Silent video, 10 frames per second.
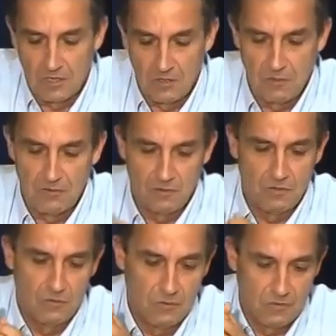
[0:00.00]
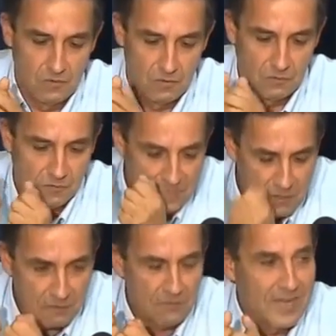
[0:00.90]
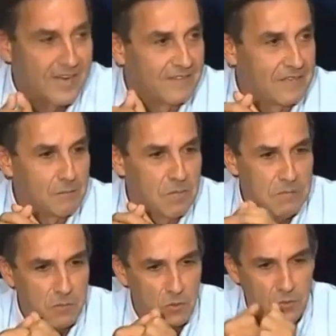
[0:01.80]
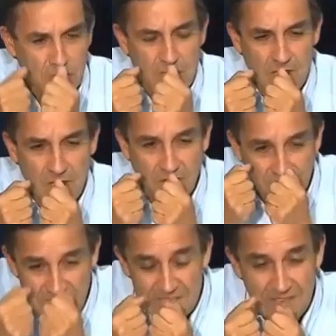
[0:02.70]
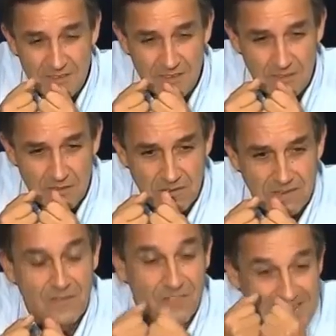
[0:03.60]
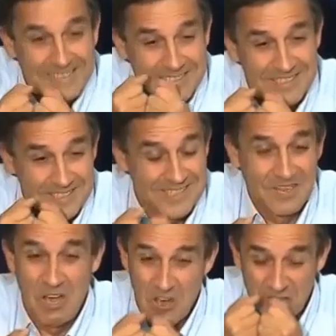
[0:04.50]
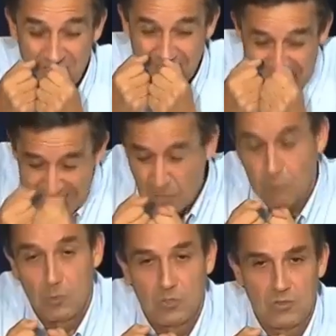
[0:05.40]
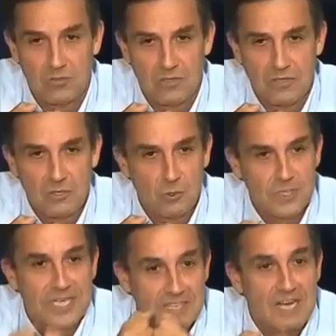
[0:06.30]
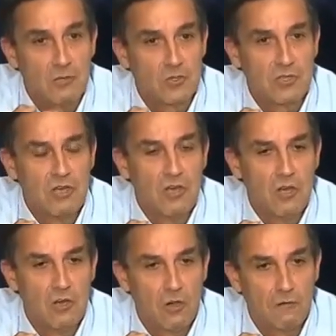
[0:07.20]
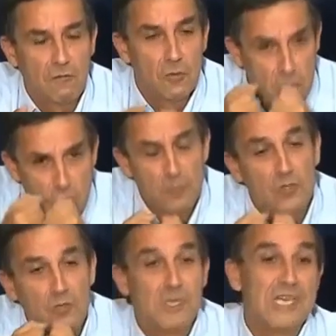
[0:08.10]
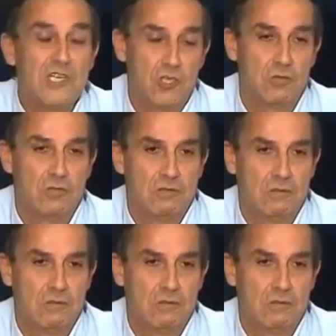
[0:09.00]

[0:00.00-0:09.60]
very fact that people think that it is unthinkable to get out of a human creation.